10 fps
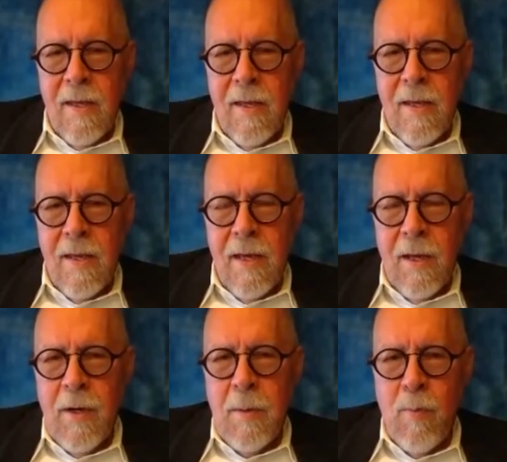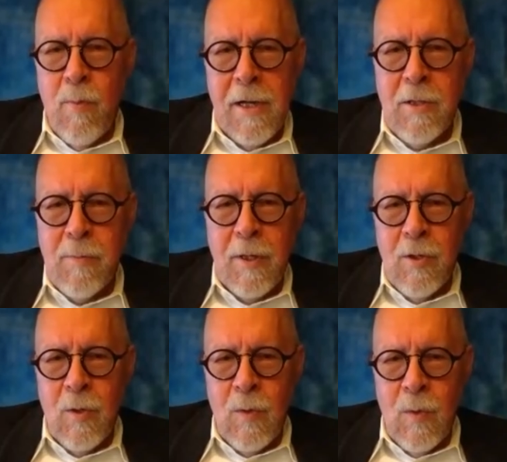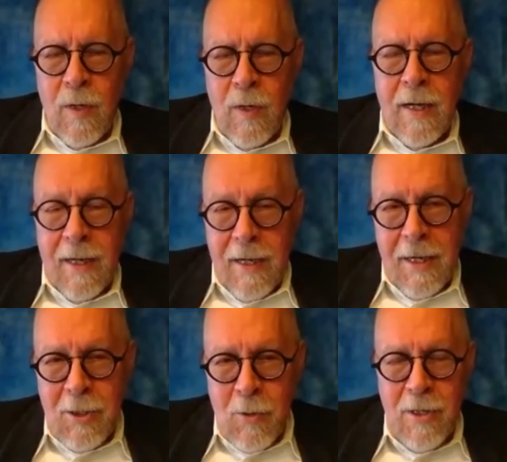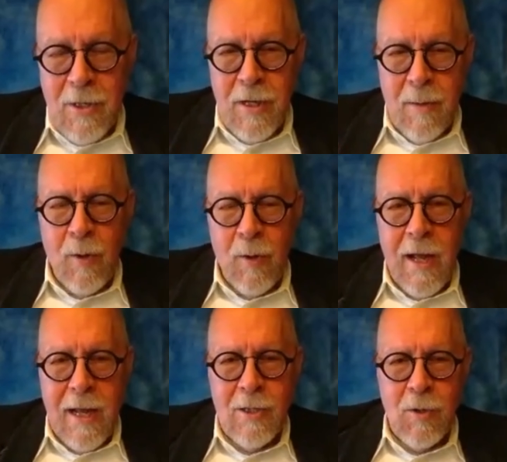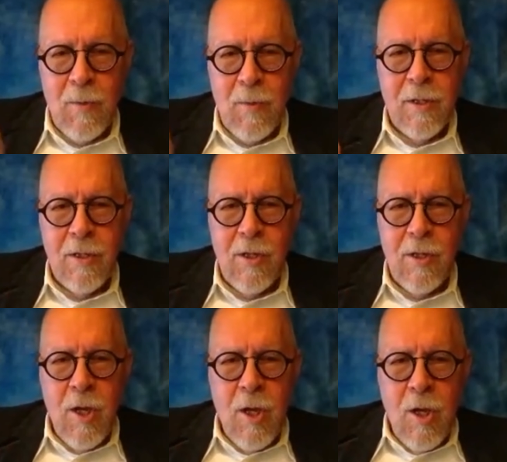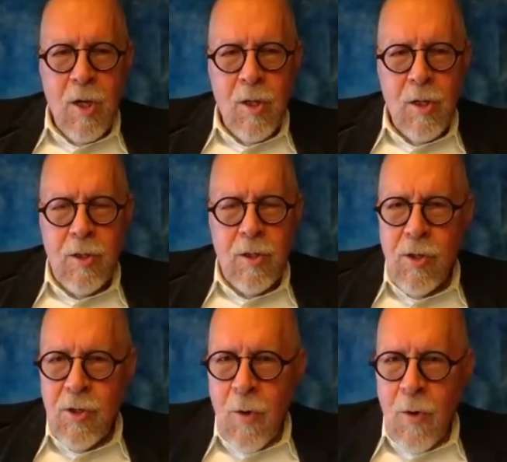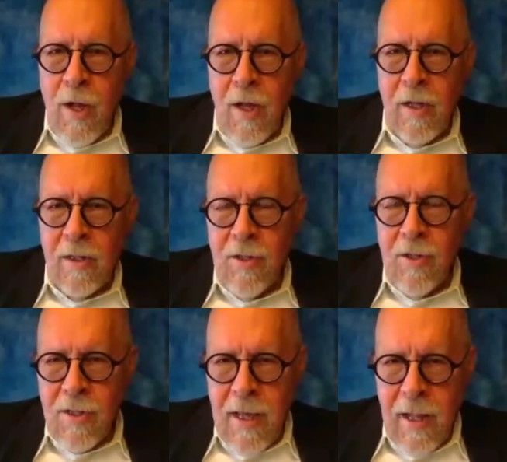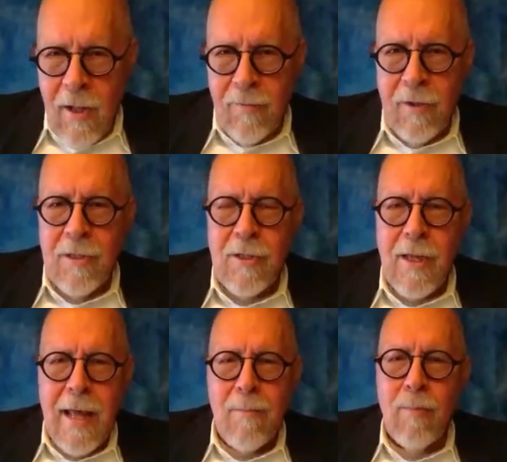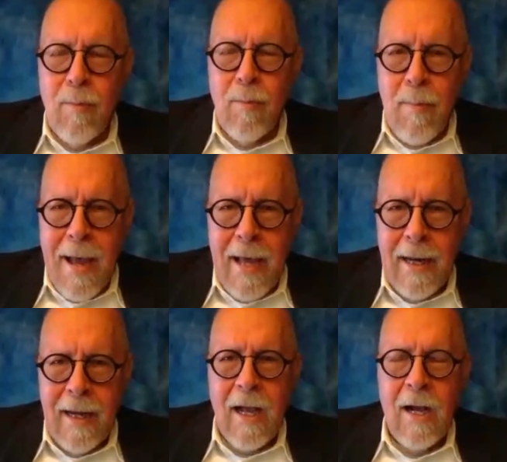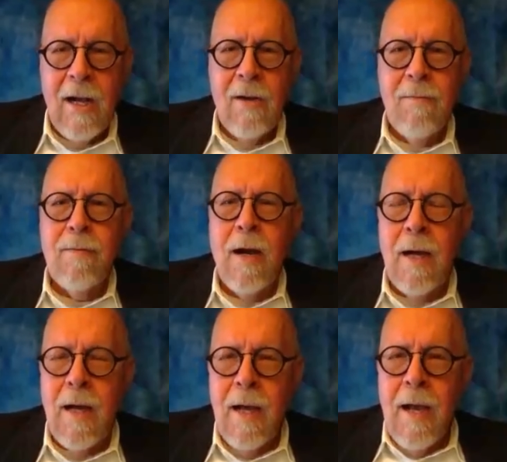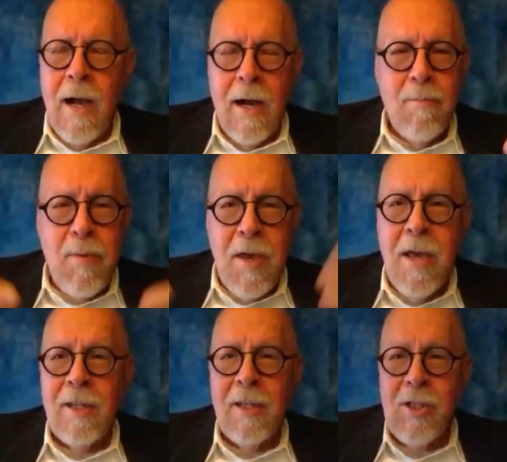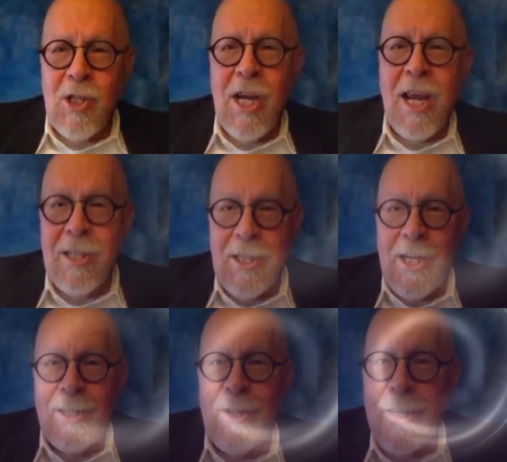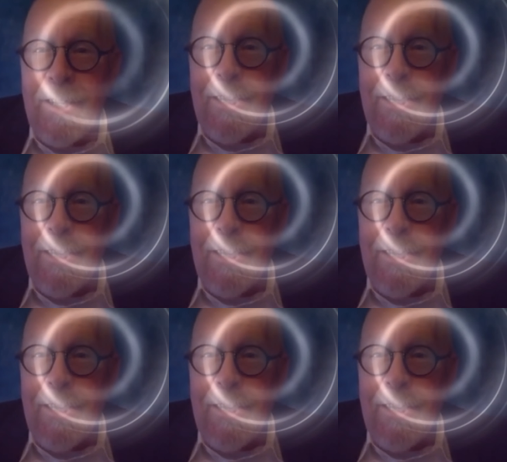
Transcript: It really brings me to a next question I'm going to ask you, but the story itself is emblematic of being a change agent.